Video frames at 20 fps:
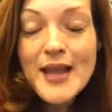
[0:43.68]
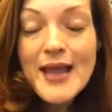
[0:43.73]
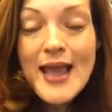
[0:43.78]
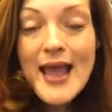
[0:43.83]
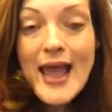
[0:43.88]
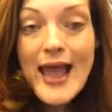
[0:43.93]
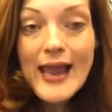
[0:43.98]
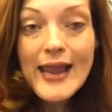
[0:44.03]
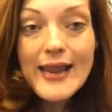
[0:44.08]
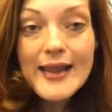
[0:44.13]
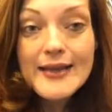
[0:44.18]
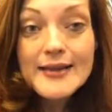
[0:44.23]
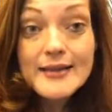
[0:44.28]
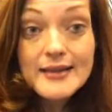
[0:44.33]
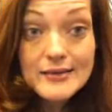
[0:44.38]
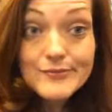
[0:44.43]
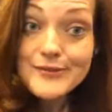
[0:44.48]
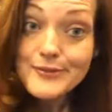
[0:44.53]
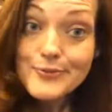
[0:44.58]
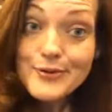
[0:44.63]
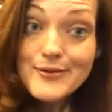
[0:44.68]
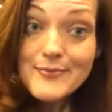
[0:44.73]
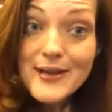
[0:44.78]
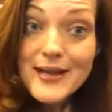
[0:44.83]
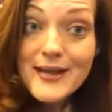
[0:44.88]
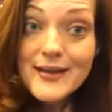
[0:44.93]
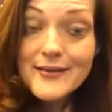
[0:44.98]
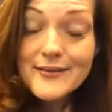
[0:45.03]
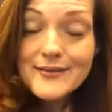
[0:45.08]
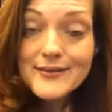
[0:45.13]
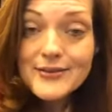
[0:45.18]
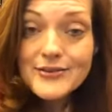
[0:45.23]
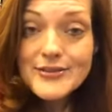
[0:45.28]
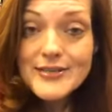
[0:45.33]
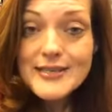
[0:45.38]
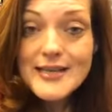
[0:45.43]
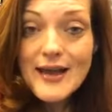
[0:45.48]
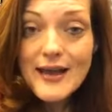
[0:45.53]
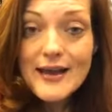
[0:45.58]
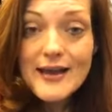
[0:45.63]
And it was pretty big, there's a
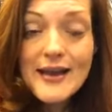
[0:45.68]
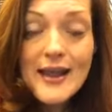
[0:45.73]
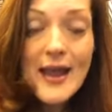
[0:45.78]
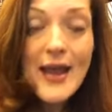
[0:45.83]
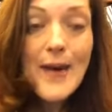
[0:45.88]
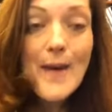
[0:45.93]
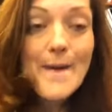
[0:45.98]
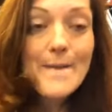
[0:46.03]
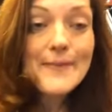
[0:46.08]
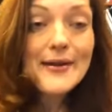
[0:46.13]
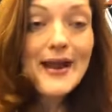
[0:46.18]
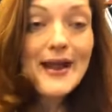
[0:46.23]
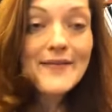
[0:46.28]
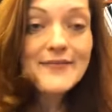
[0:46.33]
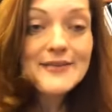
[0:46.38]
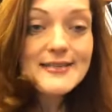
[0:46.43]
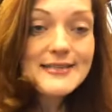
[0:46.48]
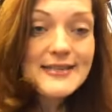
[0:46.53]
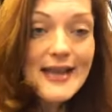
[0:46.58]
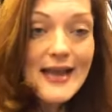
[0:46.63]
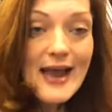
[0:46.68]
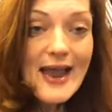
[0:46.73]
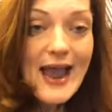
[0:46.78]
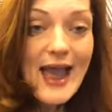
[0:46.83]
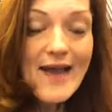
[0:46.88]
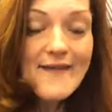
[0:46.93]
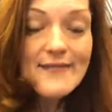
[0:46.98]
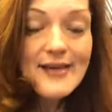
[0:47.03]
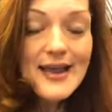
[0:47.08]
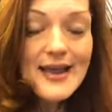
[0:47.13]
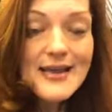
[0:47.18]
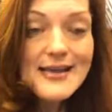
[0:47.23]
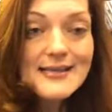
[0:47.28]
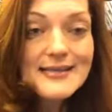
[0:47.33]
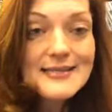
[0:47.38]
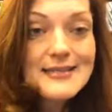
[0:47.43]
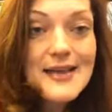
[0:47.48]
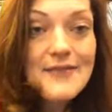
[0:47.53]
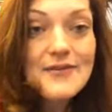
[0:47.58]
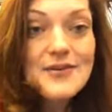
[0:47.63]
ton, but I have to say I have a
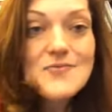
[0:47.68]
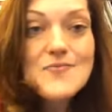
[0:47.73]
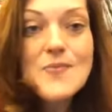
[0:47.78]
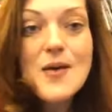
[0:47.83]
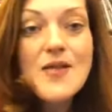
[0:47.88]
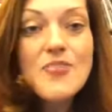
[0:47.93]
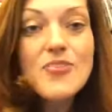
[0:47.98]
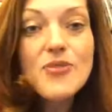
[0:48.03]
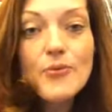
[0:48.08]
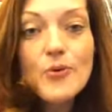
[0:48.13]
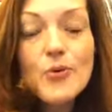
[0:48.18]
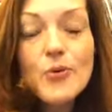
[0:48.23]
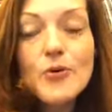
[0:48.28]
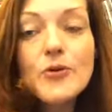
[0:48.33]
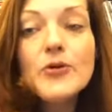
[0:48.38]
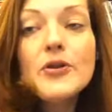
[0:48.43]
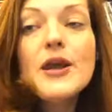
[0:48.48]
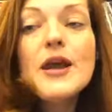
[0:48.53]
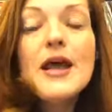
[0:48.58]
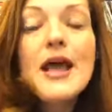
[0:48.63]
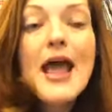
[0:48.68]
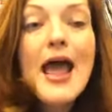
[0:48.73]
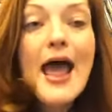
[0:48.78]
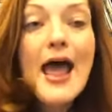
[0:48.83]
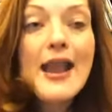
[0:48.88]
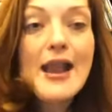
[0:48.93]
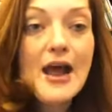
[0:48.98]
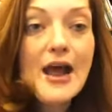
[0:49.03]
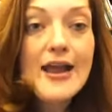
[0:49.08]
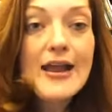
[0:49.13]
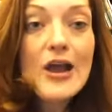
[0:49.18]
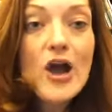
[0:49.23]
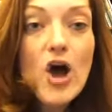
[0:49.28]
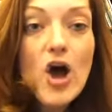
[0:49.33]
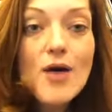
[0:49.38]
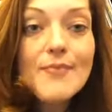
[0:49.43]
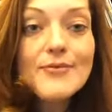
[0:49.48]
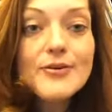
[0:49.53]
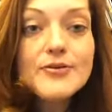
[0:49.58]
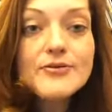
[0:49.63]
7-month-old and I
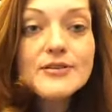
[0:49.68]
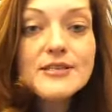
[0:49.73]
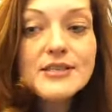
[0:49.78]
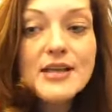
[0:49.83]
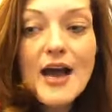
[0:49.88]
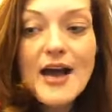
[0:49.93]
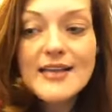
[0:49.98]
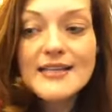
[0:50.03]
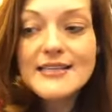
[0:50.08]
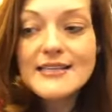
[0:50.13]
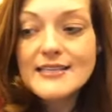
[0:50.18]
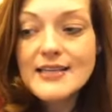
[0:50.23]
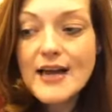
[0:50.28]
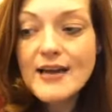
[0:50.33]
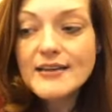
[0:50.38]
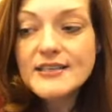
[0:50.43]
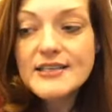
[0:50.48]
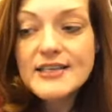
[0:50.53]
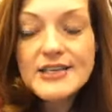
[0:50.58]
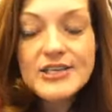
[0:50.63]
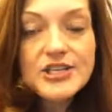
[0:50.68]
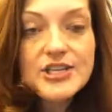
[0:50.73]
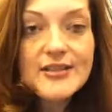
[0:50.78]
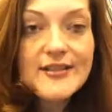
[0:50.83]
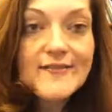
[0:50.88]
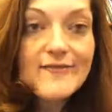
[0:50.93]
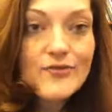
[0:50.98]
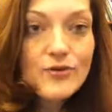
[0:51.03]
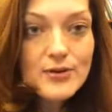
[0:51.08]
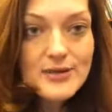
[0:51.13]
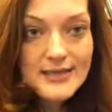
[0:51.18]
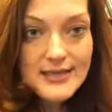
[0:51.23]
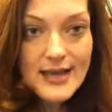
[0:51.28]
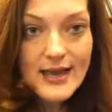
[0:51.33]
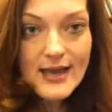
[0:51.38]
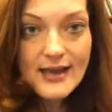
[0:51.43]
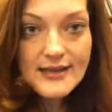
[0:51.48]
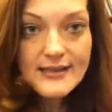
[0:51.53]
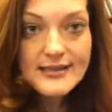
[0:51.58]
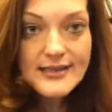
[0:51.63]
almost got sucked into the
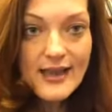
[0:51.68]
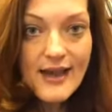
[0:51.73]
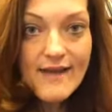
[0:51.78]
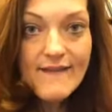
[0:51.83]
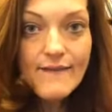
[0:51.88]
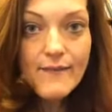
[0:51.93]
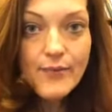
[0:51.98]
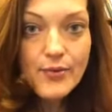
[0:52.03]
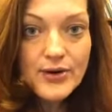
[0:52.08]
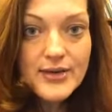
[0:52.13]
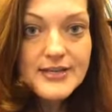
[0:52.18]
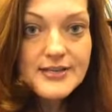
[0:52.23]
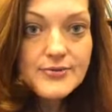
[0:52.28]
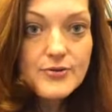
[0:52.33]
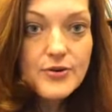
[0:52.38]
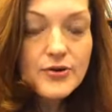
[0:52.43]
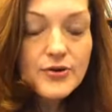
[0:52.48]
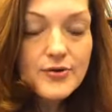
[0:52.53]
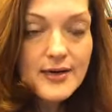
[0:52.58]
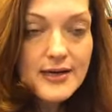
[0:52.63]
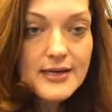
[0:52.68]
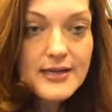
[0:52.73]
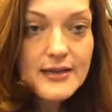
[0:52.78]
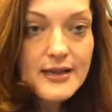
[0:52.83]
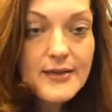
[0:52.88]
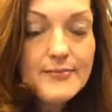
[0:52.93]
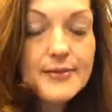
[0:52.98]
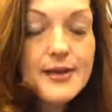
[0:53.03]
vortex of preschool curriculum.